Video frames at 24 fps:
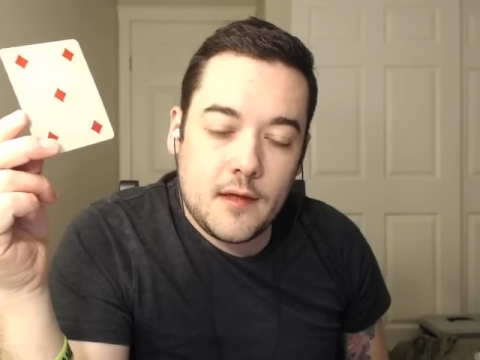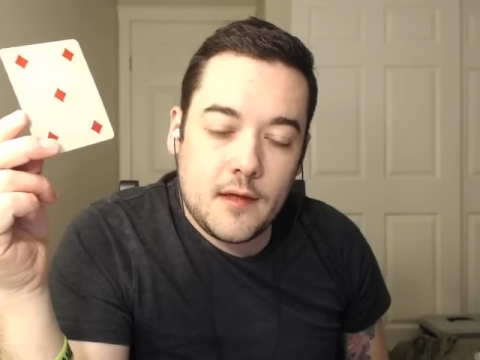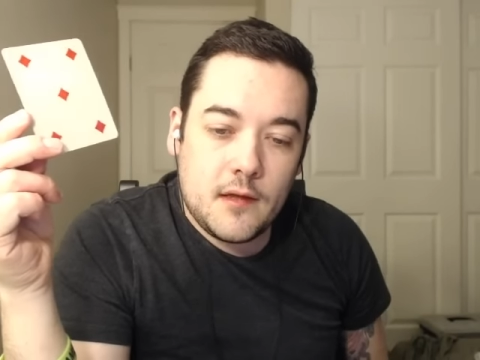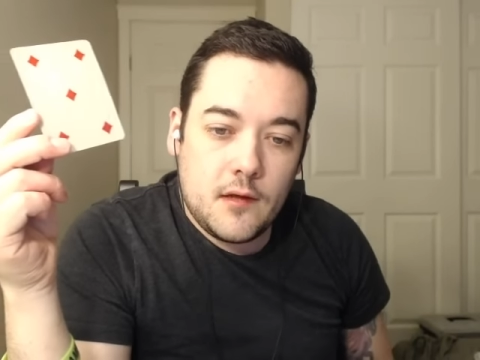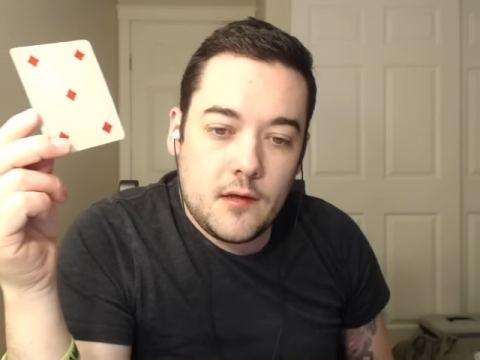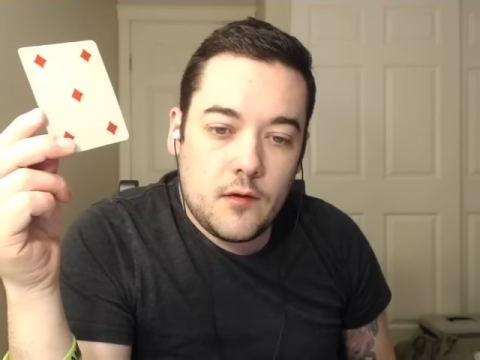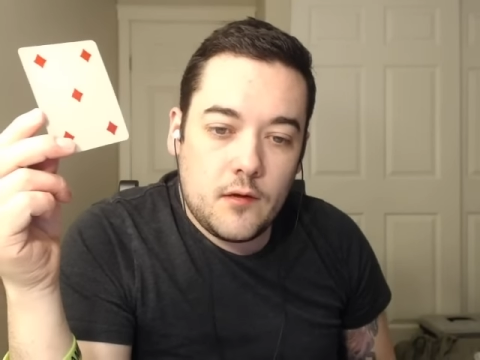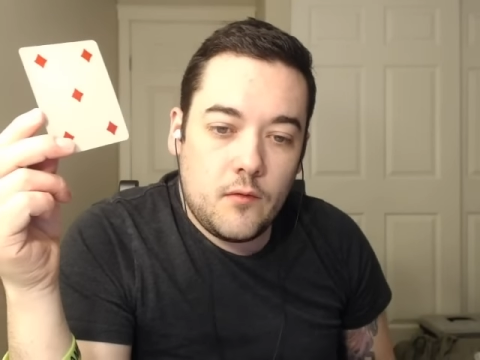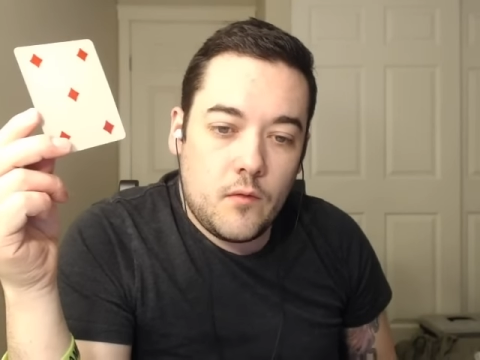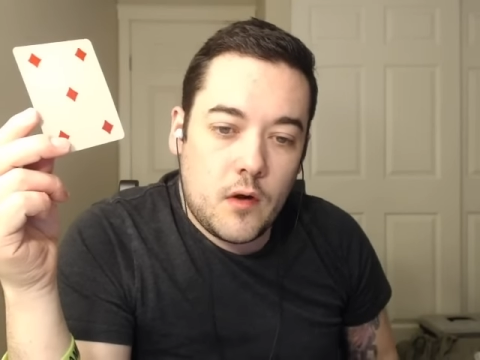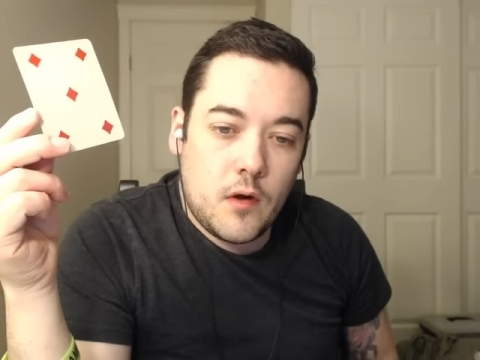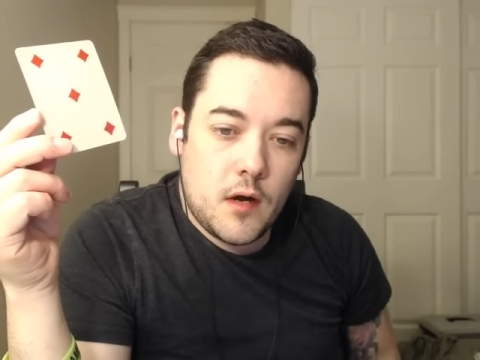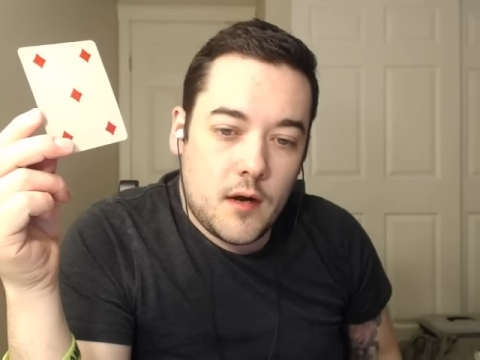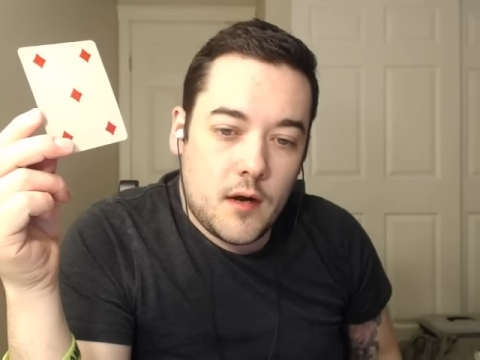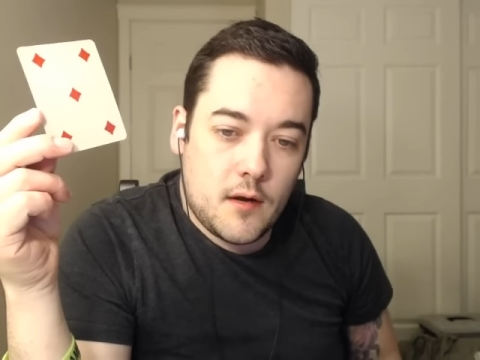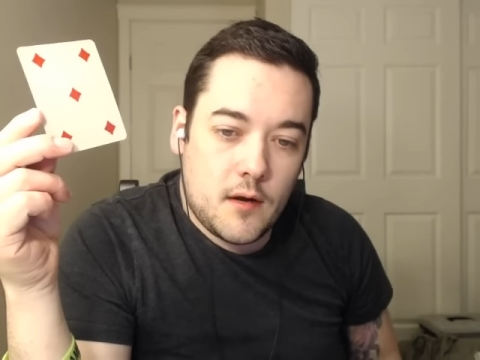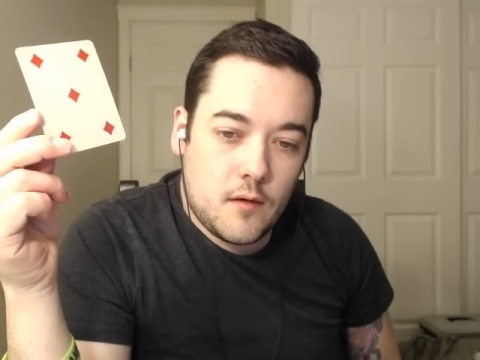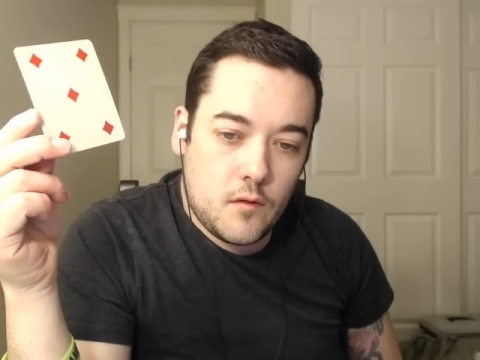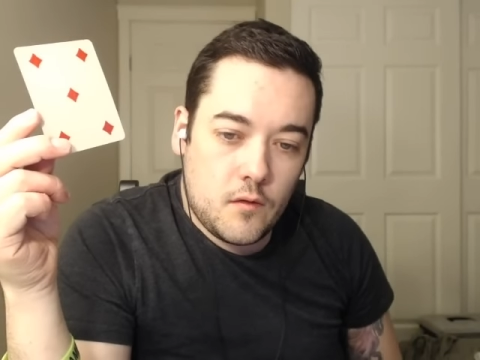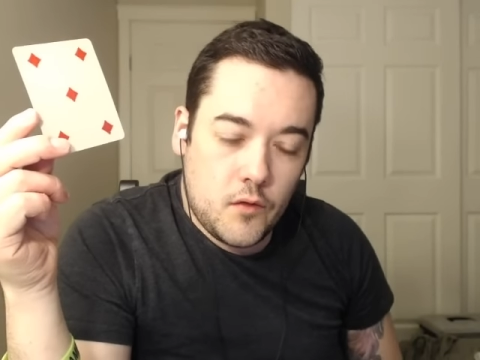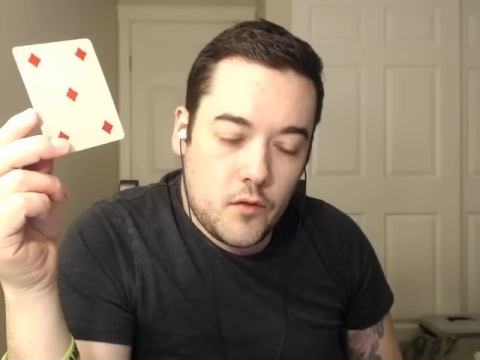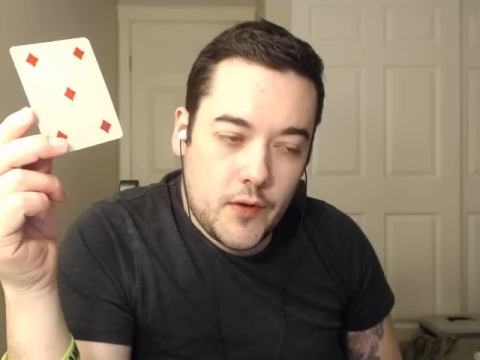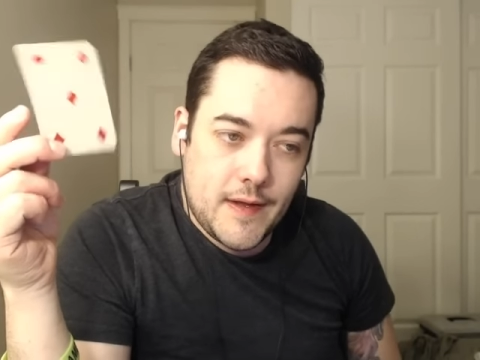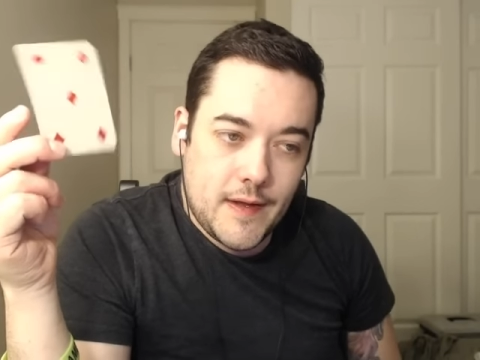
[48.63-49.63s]
you
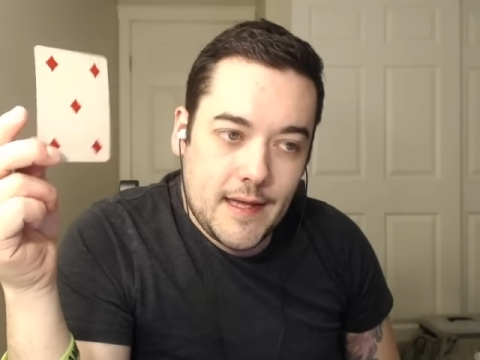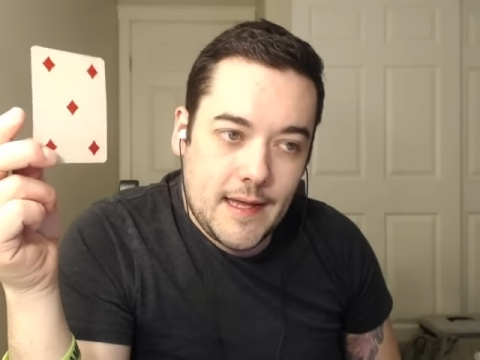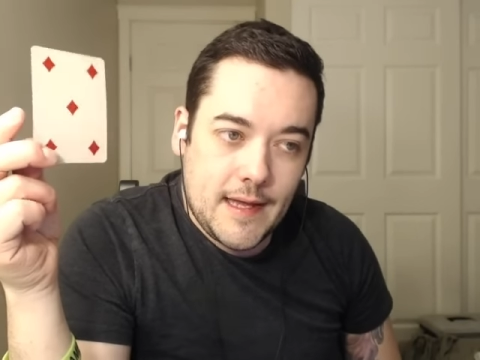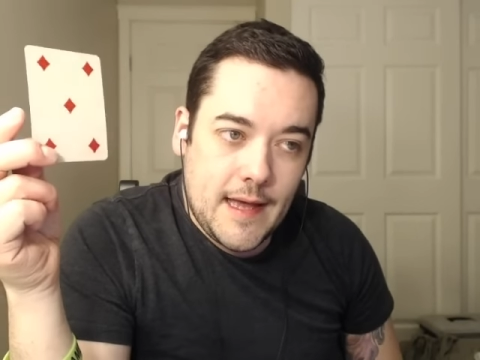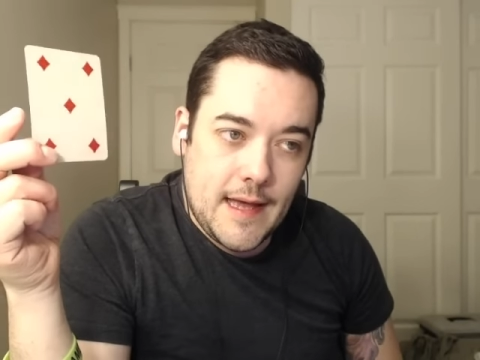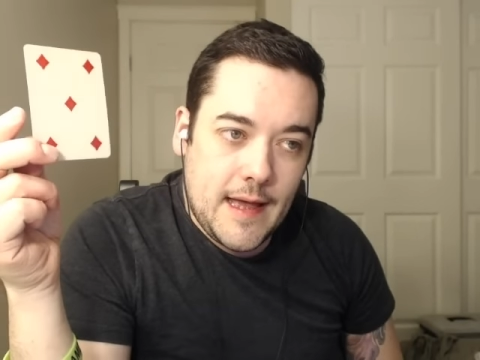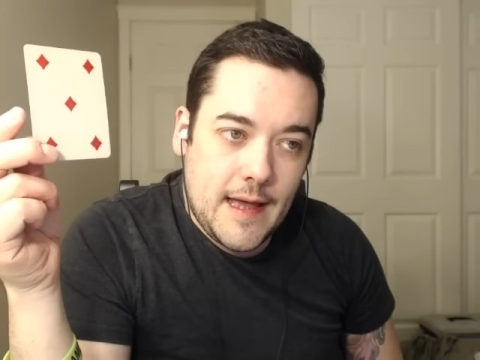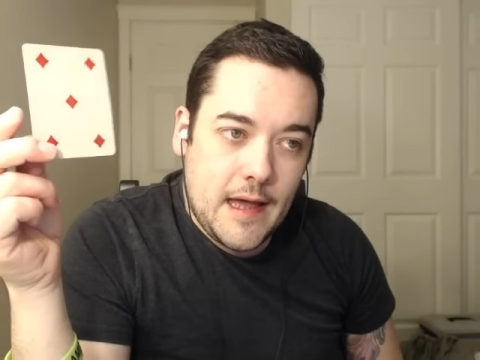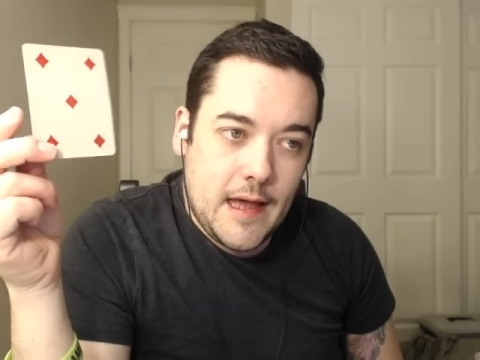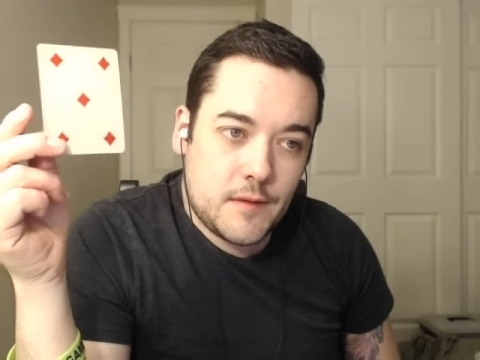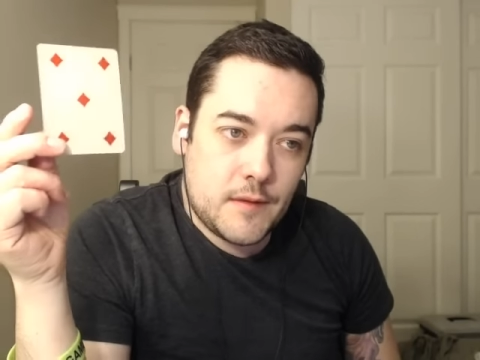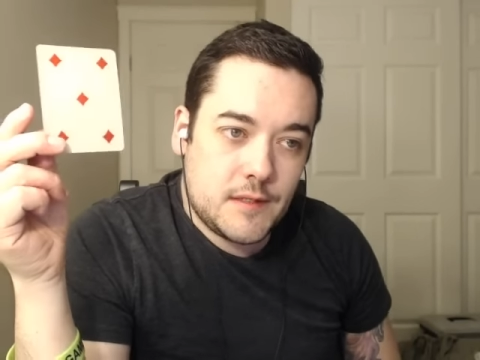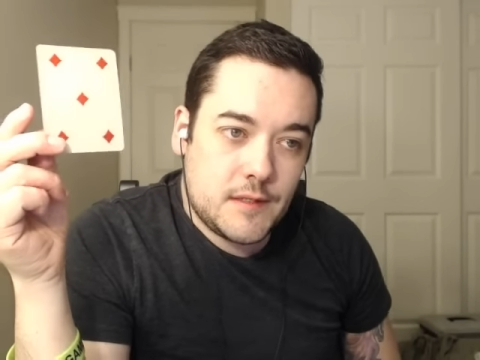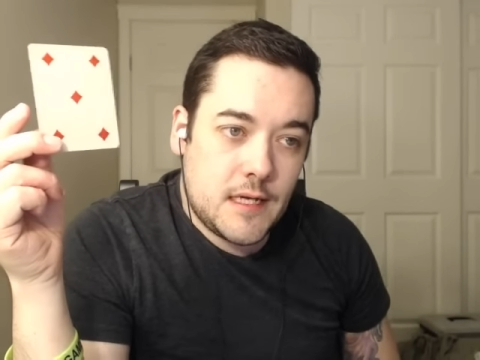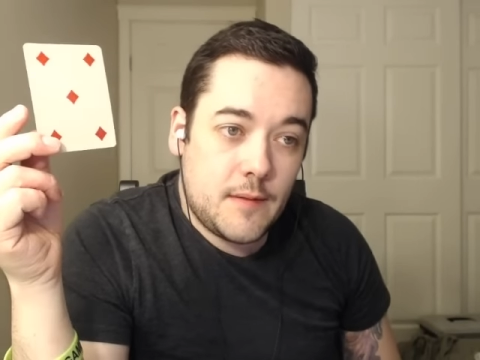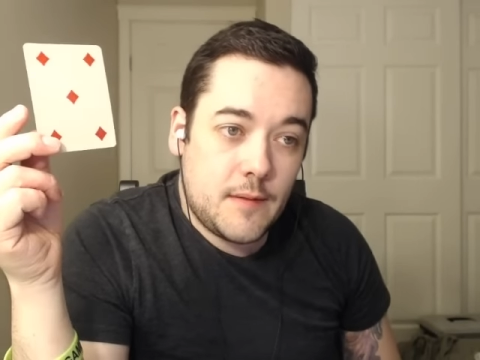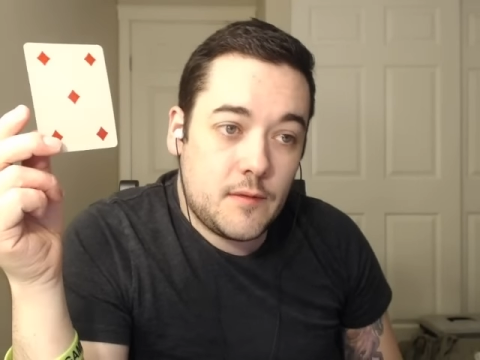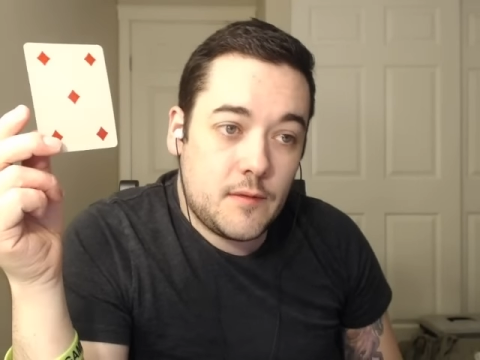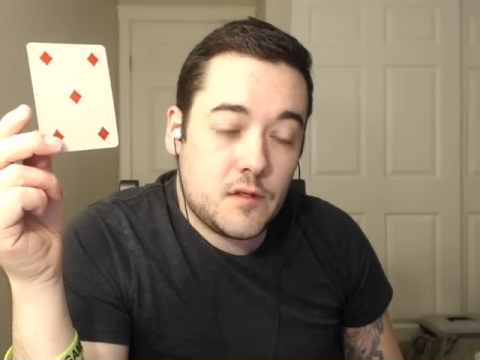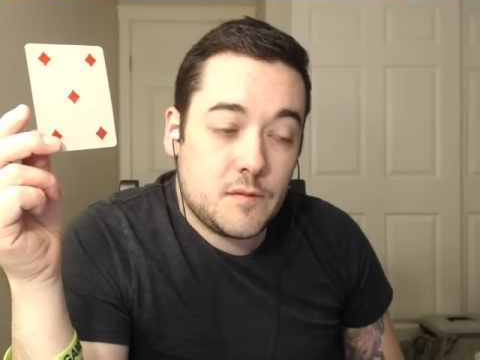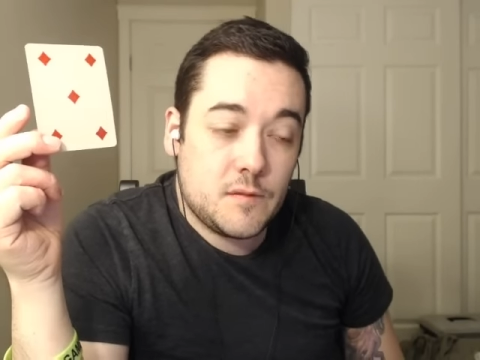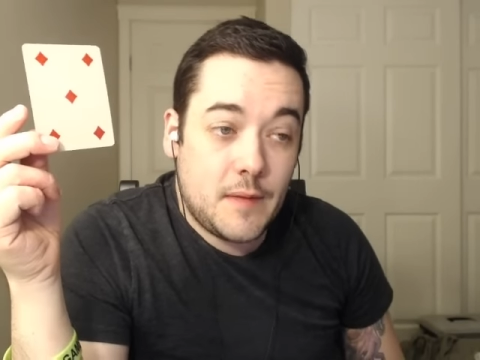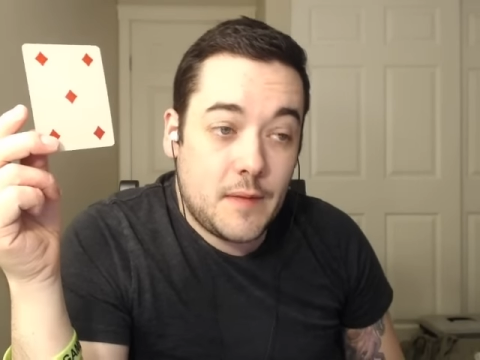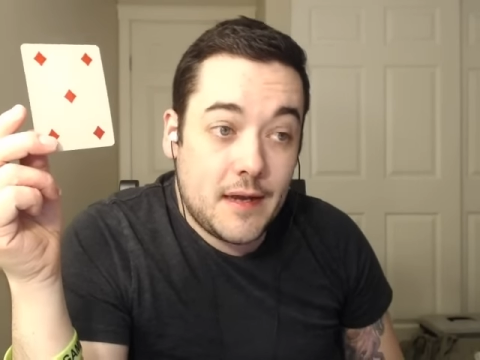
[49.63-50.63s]
are looking at how much time
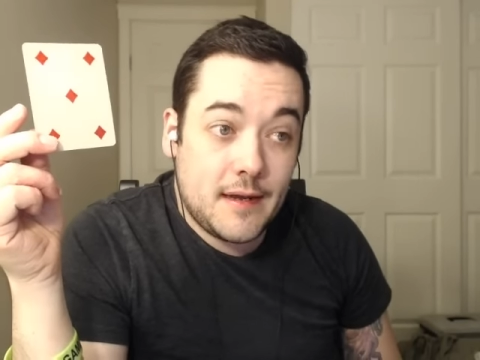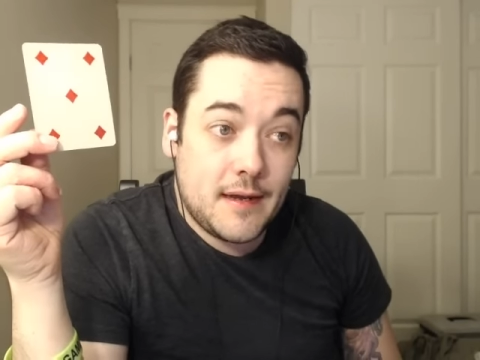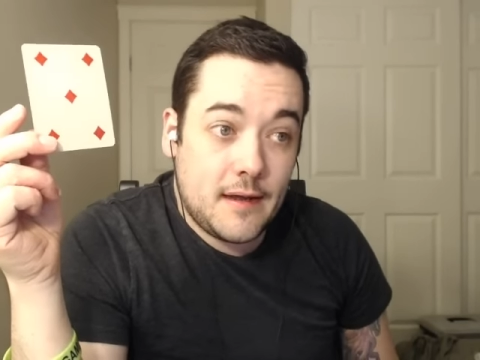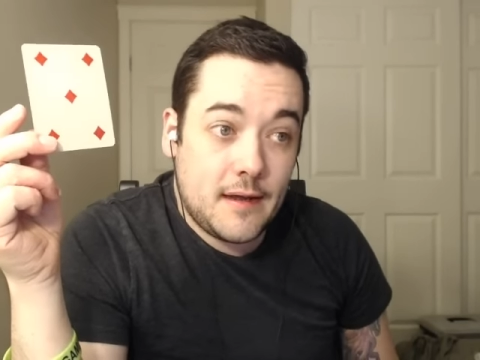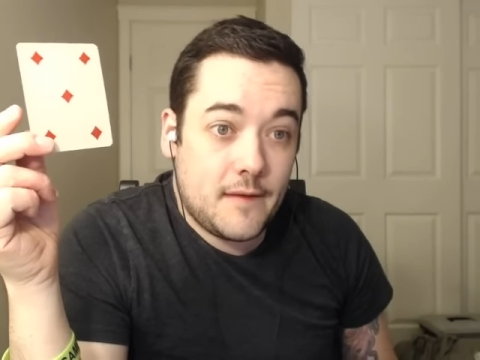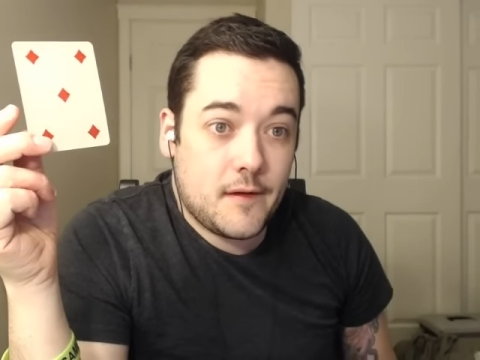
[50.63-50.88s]
you're spending